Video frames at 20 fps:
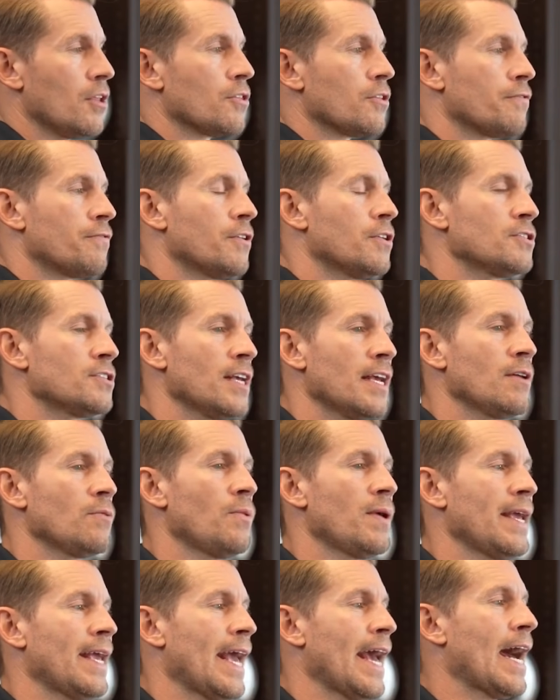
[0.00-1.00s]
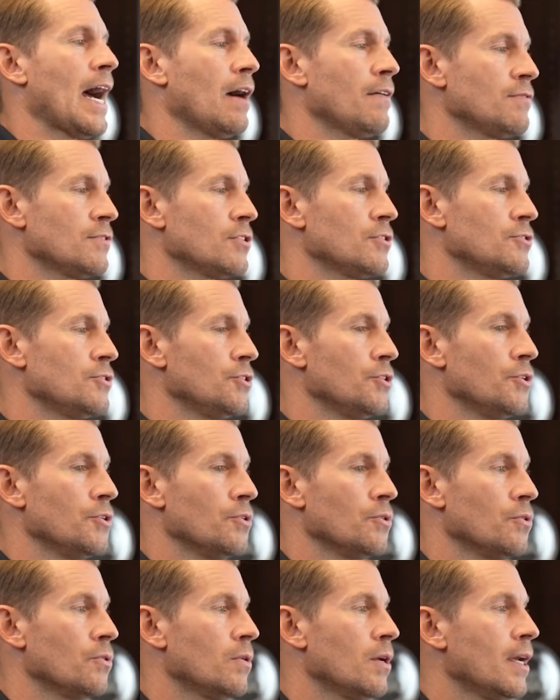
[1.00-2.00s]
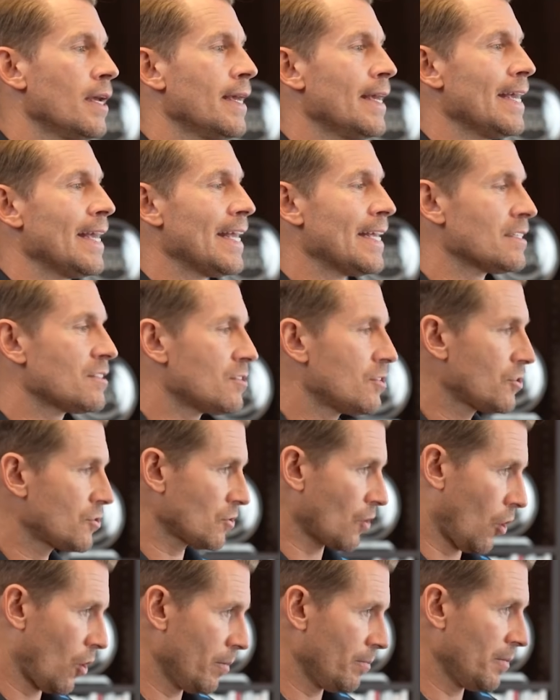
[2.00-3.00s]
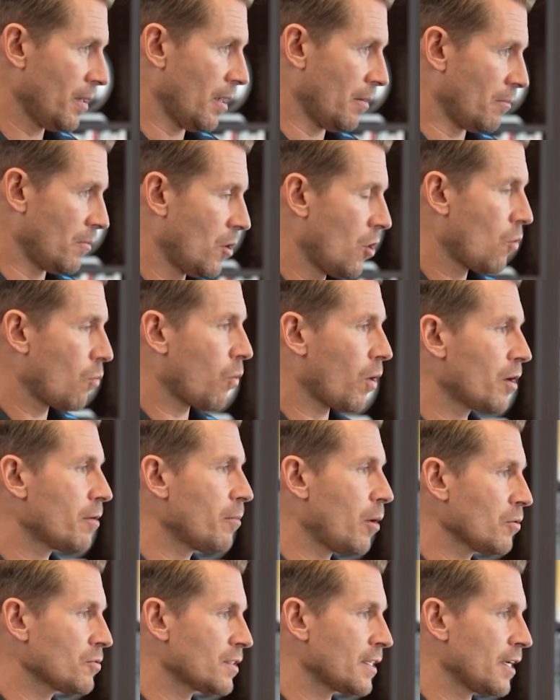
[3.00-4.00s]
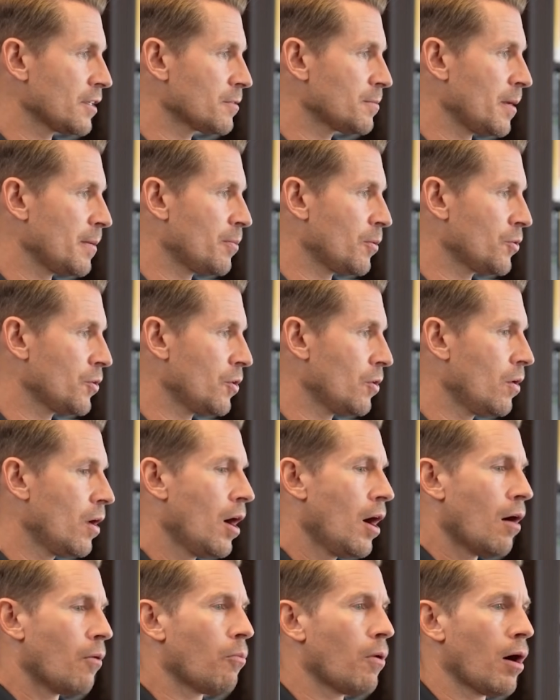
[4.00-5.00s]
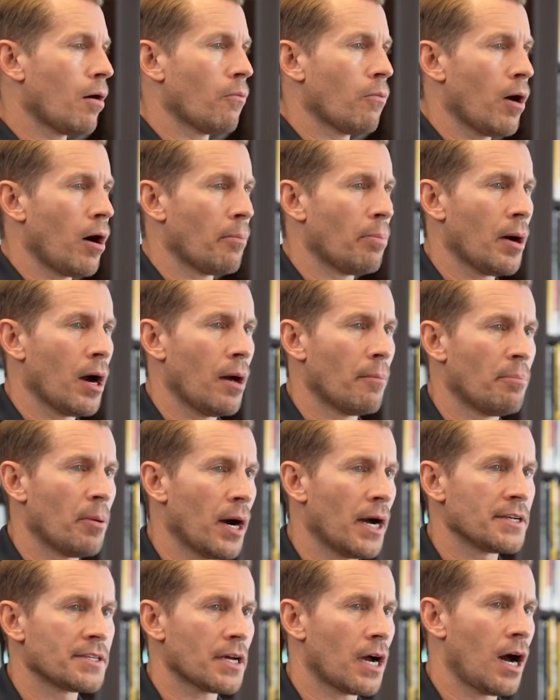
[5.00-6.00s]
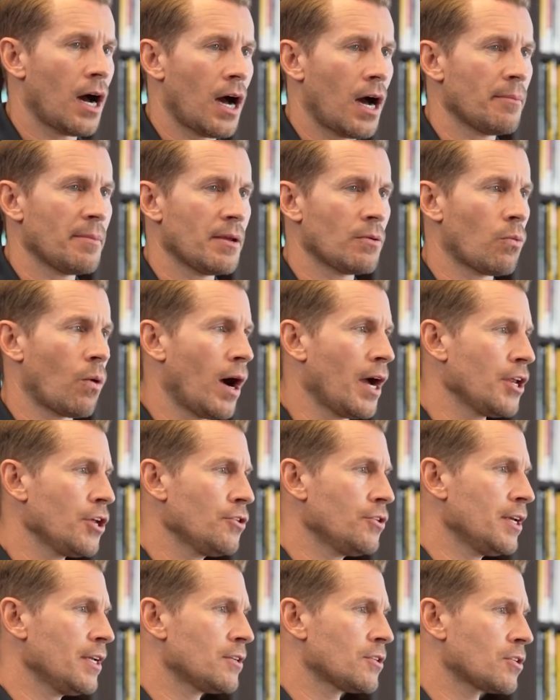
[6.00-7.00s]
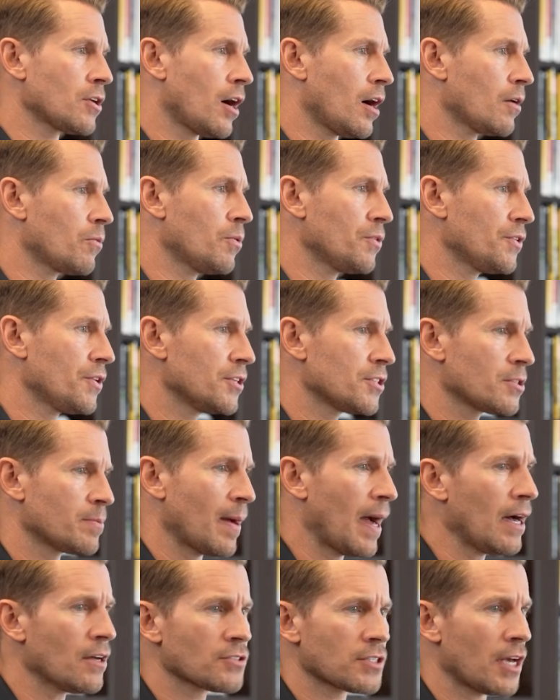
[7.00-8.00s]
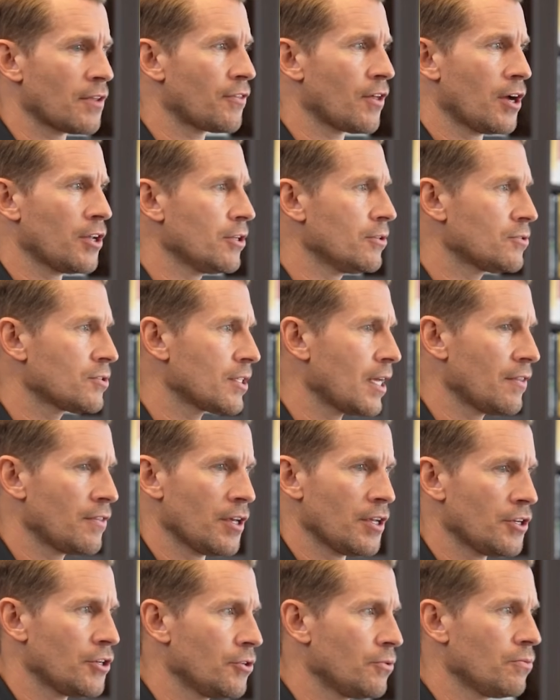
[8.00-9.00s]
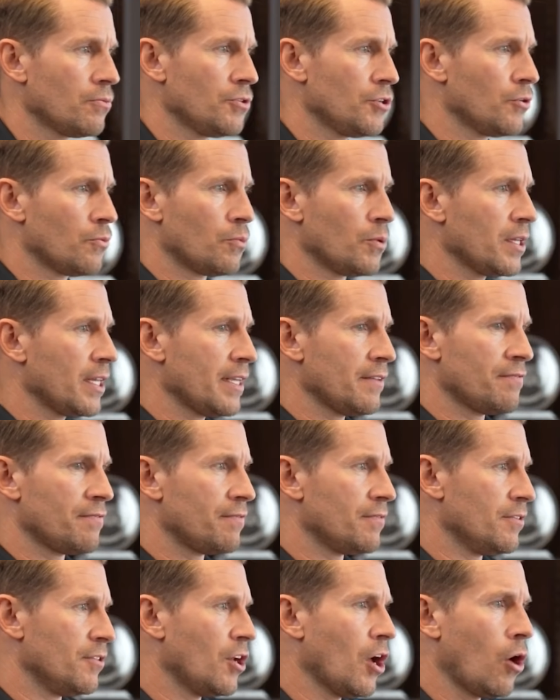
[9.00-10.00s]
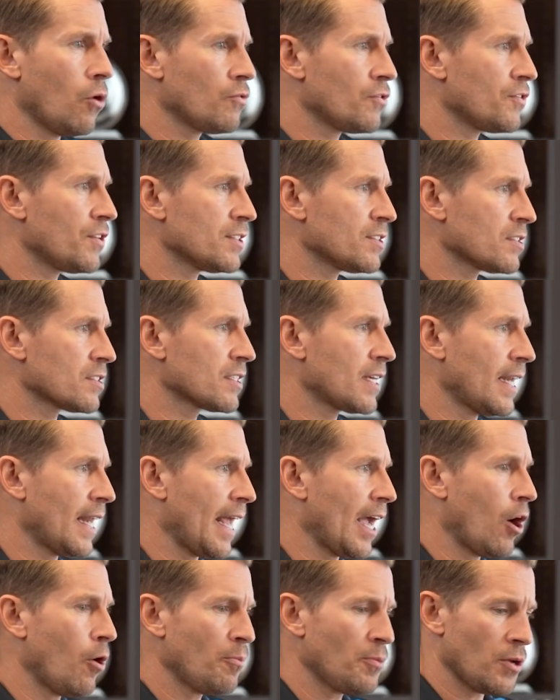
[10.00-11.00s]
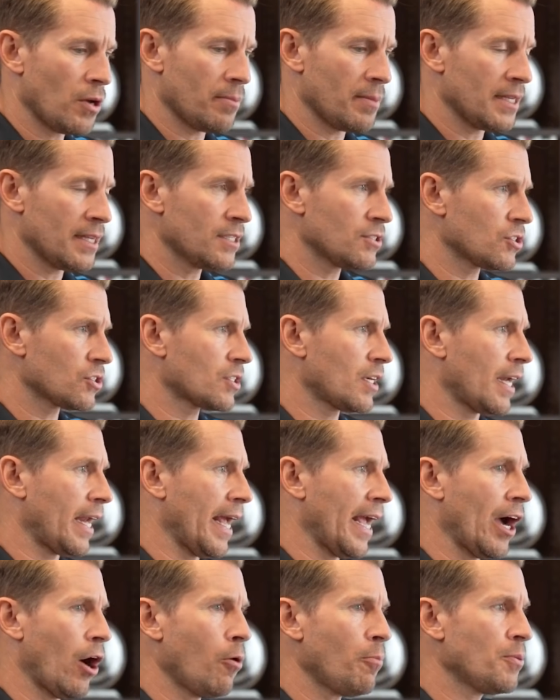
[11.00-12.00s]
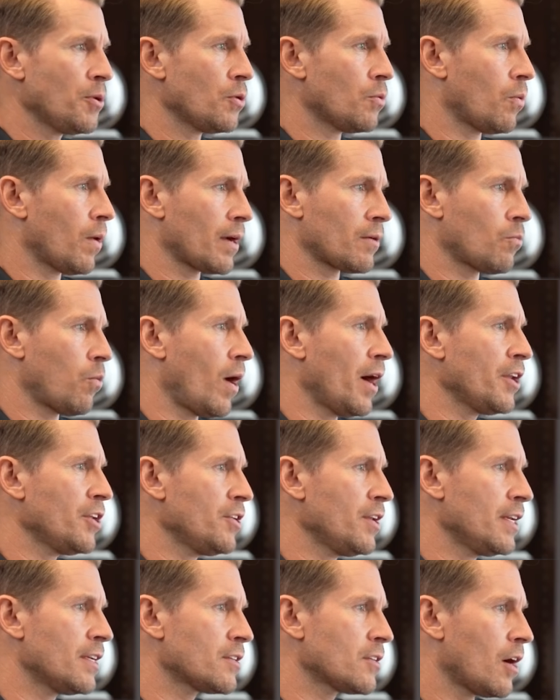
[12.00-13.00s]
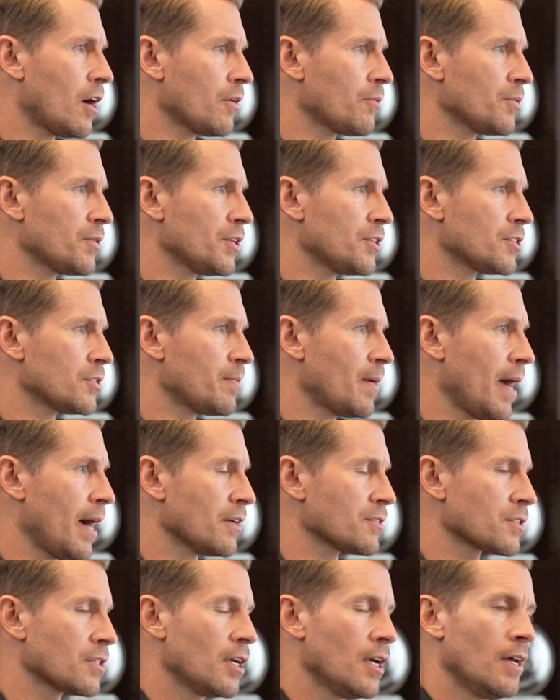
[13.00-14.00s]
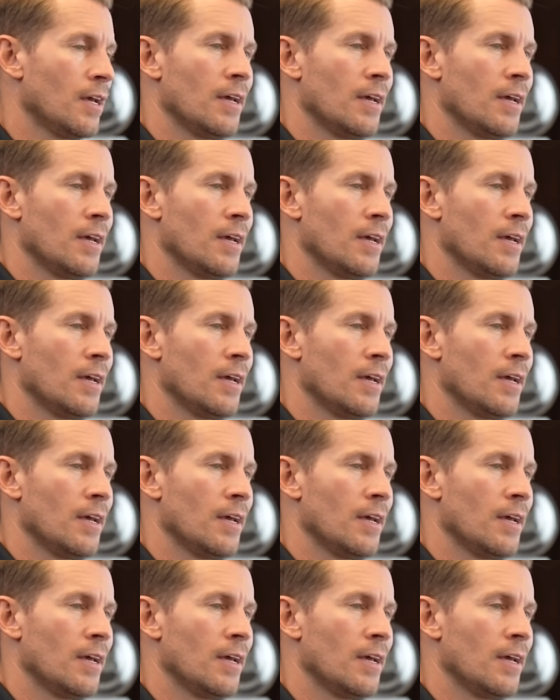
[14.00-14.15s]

The first thing we have to do is disarm them. What do most salespeople do? Well, well, but but uh, I mean, why do you need to talk with your spouse? I thought you said that you you really know that this is going to help you. I mean, this is going to help you. Like, why do you need to talk with your spouse?